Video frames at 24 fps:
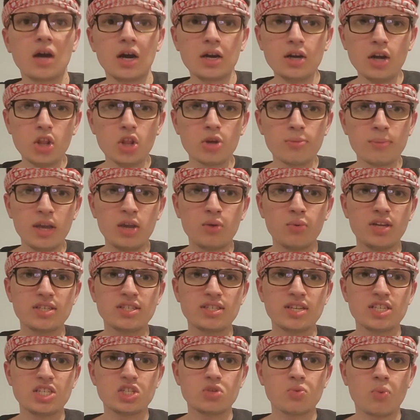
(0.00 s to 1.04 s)
Another big
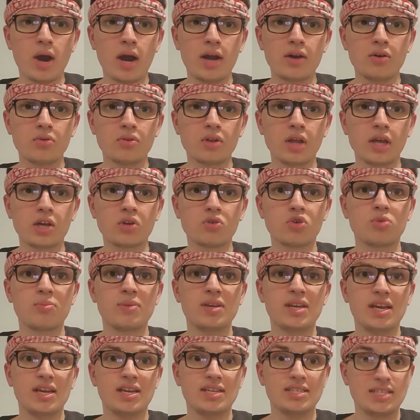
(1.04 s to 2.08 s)
reason as to why I don't like
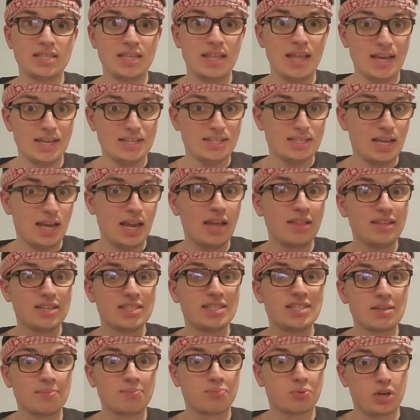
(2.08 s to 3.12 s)
Harumi is this, and
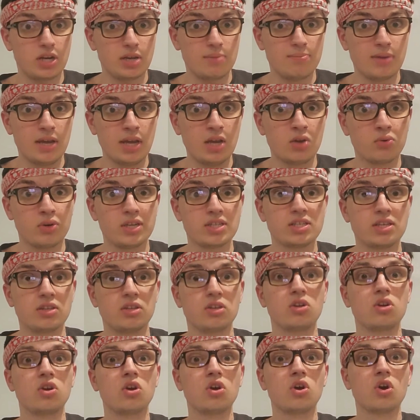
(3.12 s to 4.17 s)
this is a pretty big
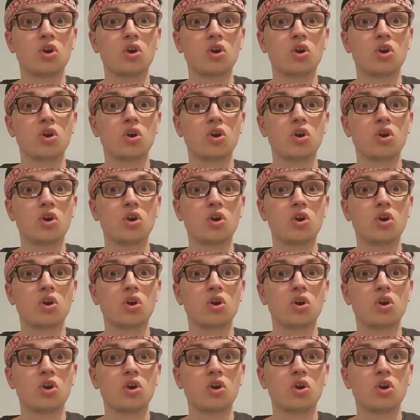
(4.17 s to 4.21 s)
reason.